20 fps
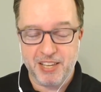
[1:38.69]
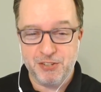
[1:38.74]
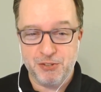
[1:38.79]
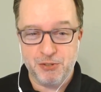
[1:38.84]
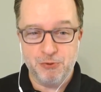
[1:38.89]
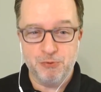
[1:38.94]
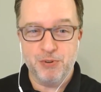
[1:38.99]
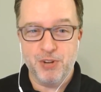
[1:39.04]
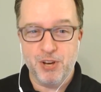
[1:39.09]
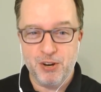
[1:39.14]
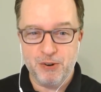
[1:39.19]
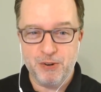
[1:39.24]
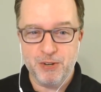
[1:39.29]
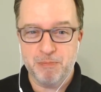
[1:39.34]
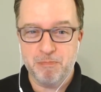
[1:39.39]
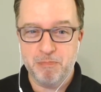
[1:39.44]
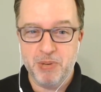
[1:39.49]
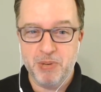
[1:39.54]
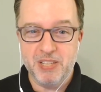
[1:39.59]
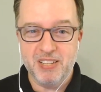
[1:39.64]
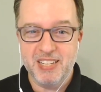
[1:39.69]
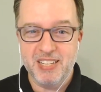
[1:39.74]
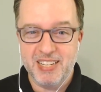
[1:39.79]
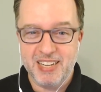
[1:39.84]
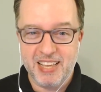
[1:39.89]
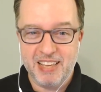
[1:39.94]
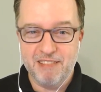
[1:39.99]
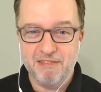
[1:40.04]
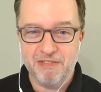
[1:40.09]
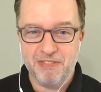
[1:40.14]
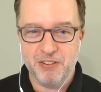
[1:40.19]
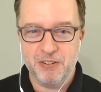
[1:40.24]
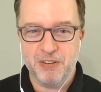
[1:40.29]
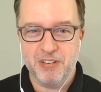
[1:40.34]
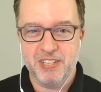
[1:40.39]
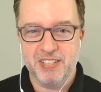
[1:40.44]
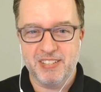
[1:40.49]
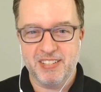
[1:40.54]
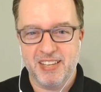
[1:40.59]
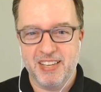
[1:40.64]
as you know, is building
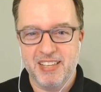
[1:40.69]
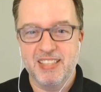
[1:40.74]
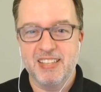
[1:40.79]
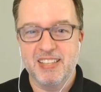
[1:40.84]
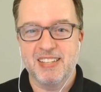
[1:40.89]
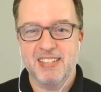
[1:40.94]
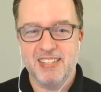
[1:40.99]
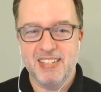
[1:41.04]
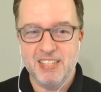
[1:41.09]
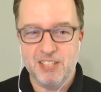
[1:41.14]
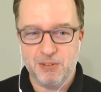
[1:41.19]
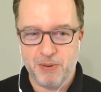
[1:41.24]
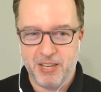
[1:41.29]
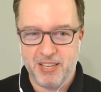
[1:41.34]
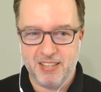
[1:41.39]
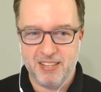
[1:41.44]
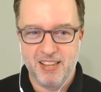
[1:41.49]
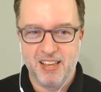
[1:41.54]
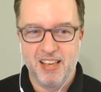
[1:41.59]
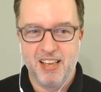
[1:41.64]
influence in the C-suite.